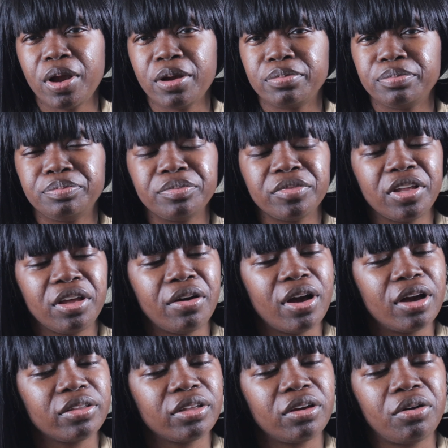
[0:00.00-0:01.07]
to work. He's
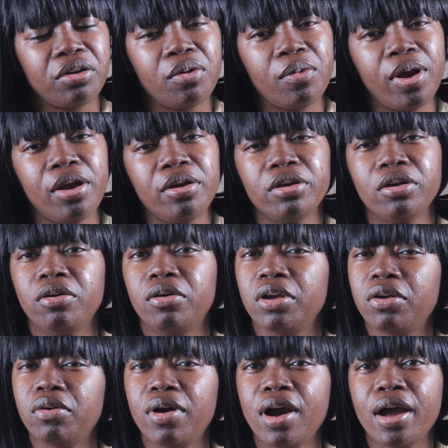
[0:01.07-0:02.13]
gonna have to go to work, or
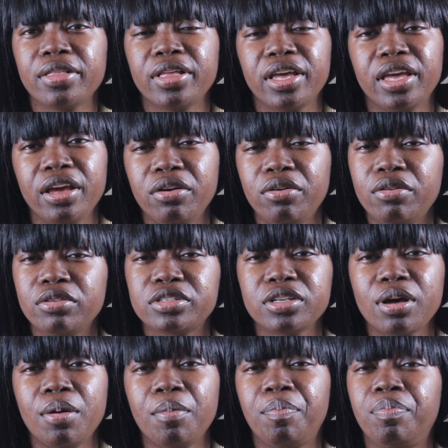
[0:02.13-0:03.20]
he's gonna have to get
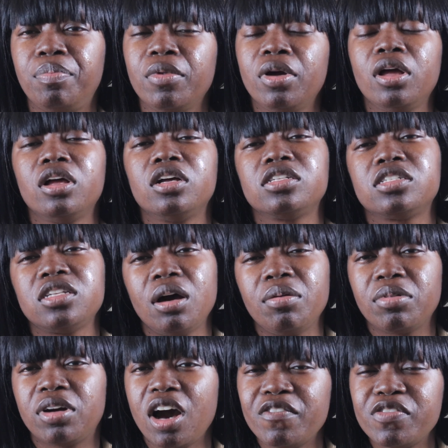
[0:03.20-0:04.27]
on
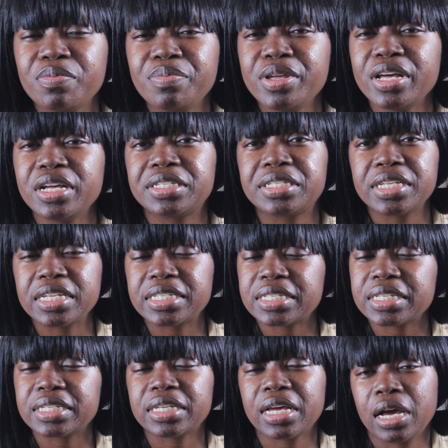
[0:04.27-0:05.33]
some government
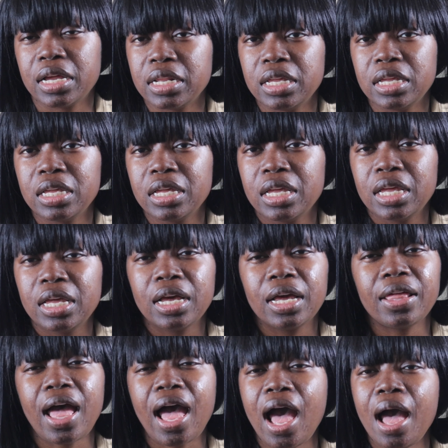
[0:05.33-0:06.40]
assistance, honey.
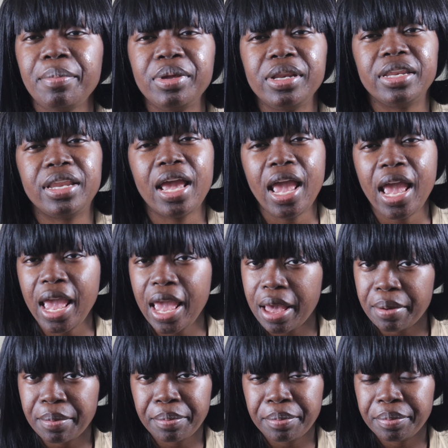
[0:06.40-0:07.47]
Cause I'll be
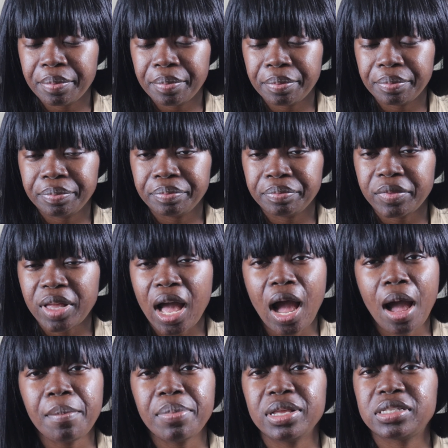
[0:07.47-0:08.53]
damned.
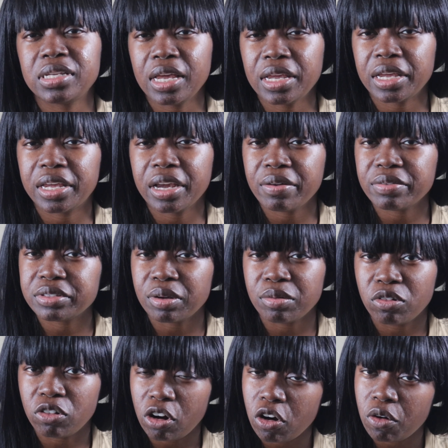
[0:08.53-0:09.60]
I'll be taking care of
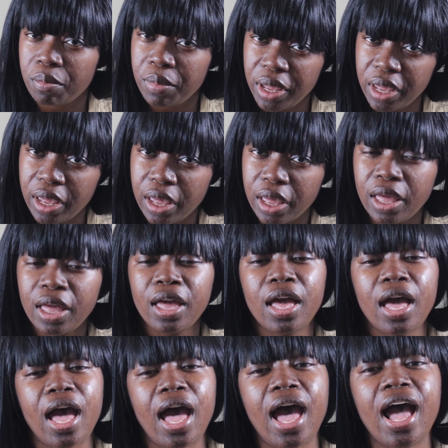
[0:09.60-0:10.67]
some grown men.
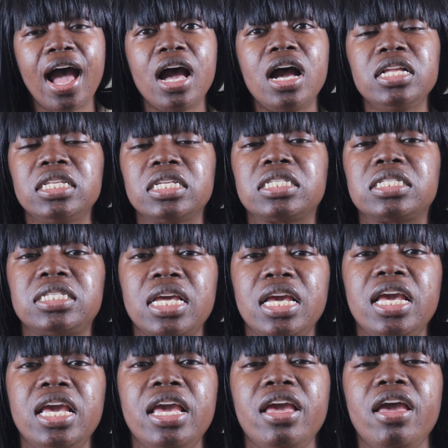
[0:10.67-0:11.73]
I
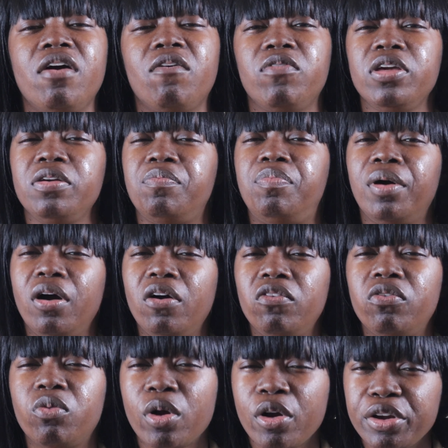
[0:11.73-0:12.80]
understand if we
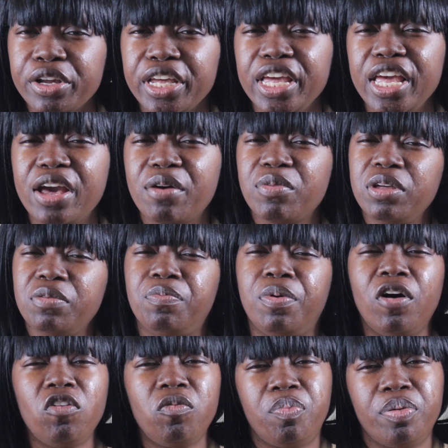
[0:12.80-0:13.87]
both working and we
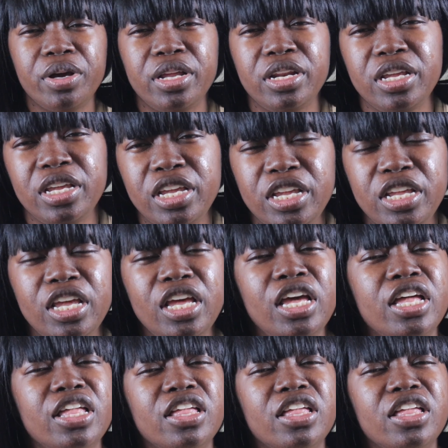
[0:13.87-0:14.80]
both putting in